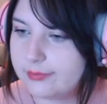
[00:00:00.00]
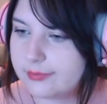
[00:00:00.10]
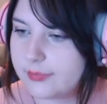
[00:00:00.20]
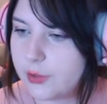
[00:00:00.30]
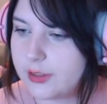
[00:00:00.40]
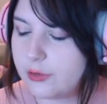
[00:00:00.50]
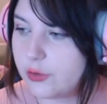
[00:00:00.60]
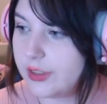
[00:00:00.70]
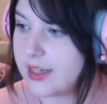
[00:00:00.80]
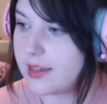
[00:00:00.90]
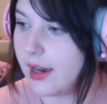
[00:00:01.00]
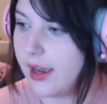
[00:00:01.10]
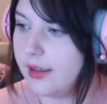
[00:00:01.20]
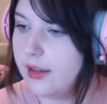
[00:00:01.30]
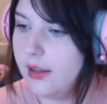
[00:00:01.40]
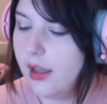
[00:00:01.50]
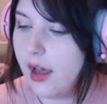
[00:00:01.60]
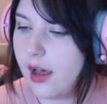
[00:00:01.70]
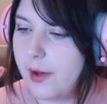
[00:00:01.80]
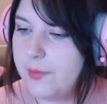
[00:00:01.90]
Go tell Courtney I say hi.
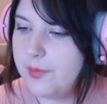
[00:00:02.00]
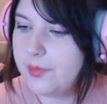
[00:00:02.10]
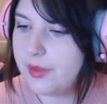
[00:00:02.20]
Um,